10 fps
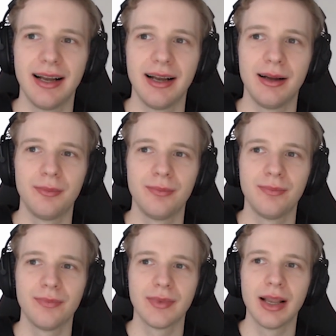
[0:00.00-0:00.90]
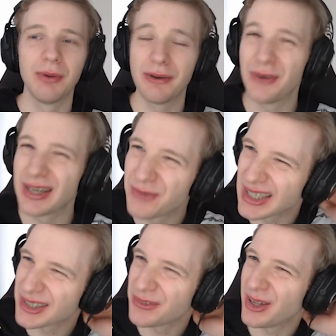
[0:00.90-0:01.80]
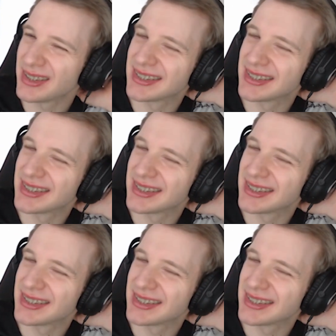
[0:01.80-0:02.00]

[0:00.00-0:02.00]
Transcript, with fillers: um, well, first of all,